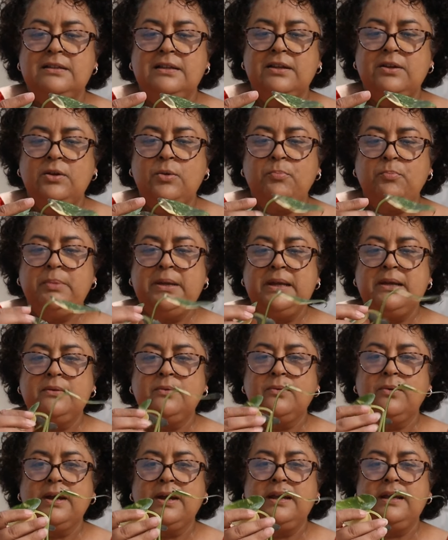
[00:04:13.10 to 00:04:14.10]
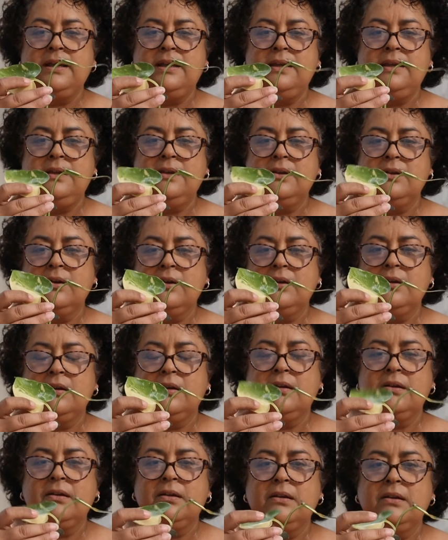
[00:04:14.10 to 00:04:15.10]
Little bent right here
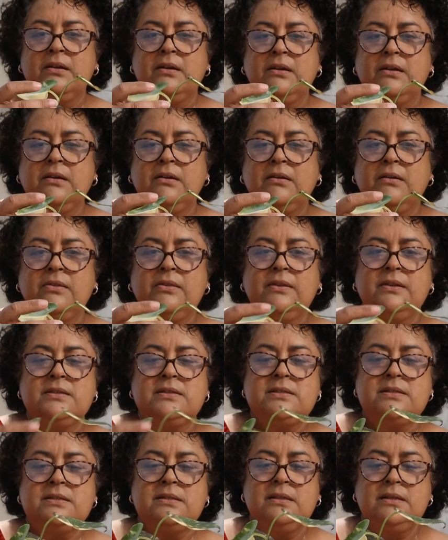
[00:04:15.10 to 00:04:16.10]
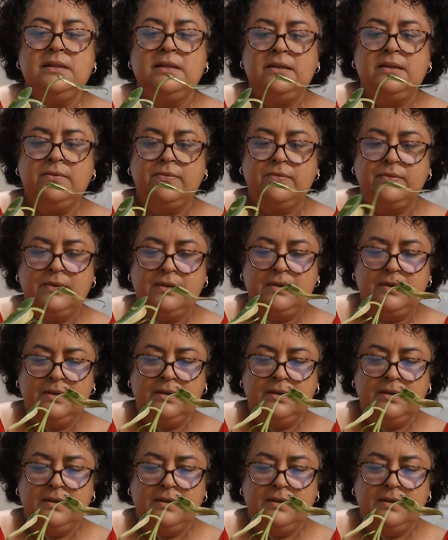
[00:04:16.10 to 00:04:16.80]
on this leaf.